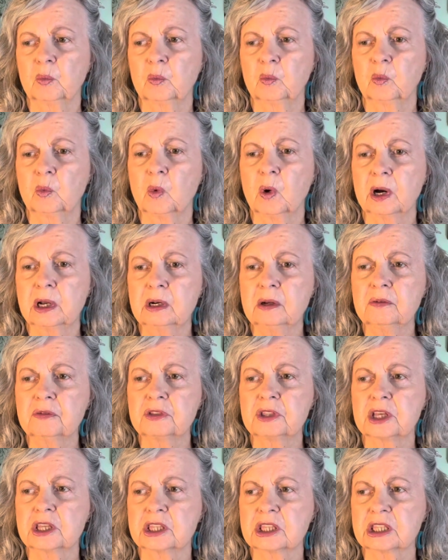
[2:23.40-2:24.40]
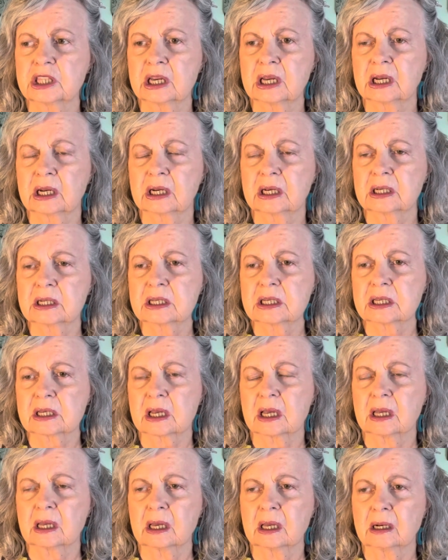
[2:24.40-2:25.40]
one of the things,
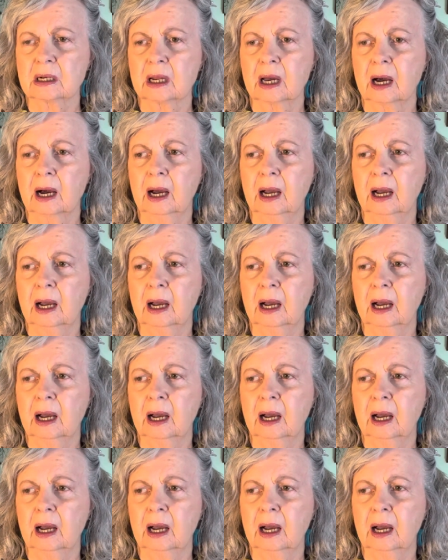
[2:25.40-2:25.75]
and